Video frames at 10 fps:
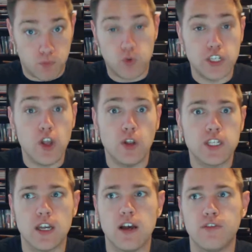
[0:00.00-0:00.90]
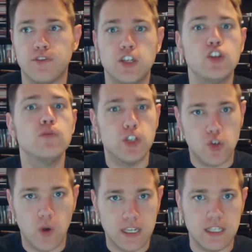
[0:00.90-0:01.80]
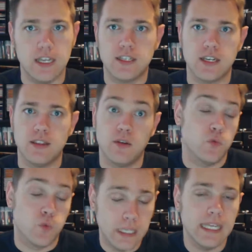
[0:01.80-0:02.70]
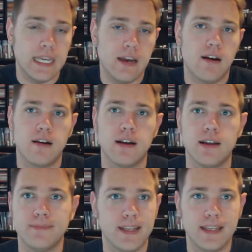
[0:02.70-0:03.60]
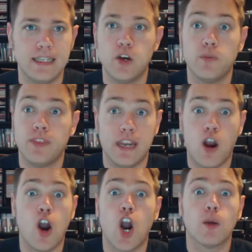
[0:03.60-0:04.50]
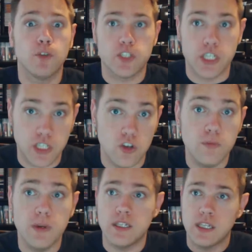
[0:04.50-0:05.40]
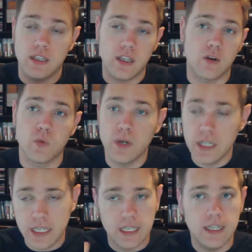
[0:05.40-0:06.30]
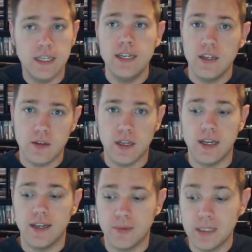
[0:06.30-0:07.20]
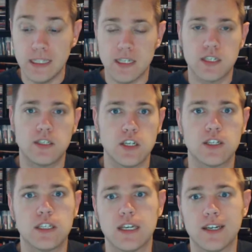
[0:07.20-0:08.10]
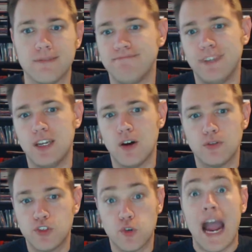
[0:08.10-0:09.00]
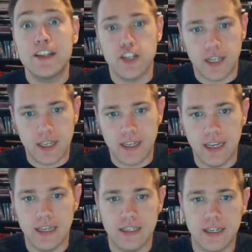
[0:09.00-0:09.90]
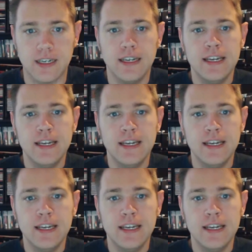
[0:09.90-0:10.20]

results of human choice that really are, you know, that are harmful to humans and that are really, really just you know, tragic and